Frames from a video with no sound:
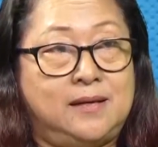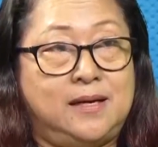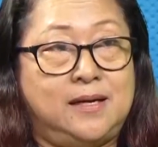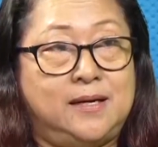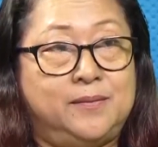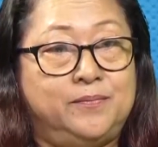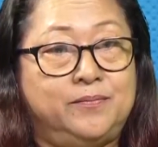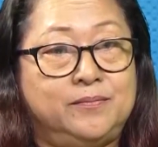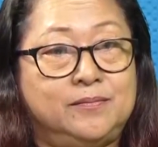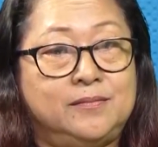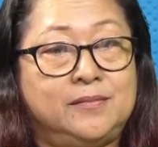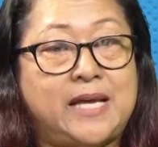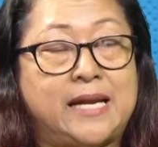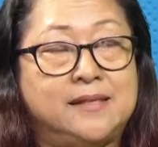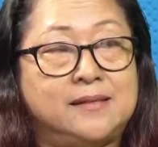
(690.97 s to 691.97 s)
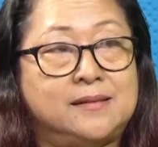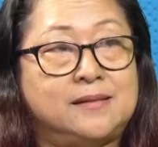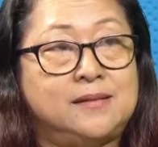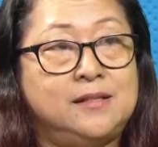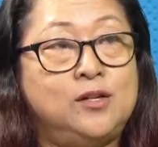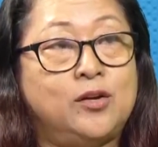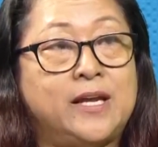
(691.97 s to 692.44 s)
that is
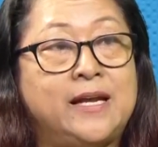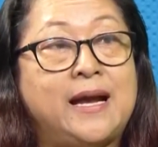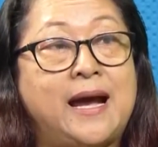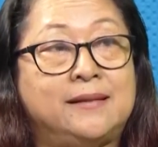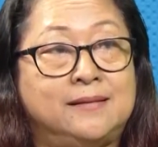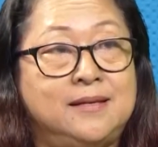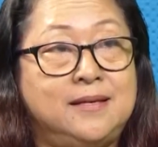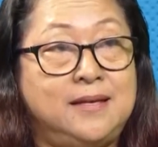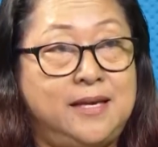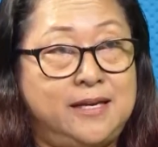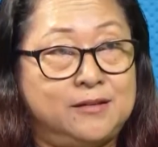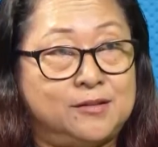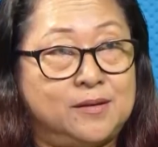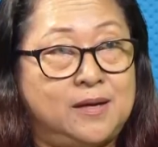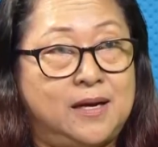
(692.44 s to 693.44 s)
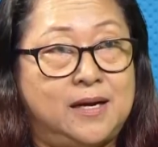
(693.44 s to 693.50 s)
looking at the year